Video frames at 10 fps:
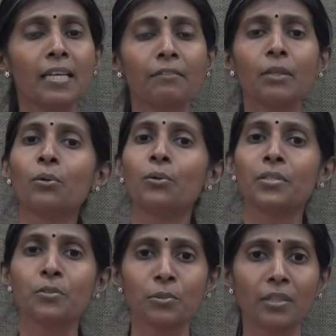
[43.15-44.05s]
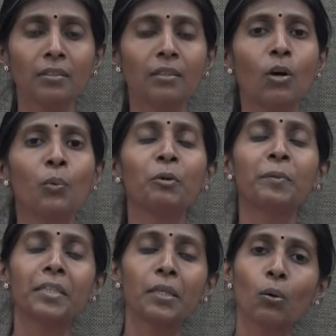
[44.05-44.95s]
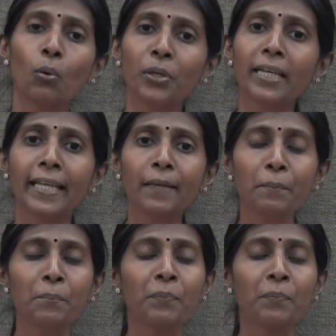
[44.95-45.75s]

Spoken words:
I will go into the homeopathy only.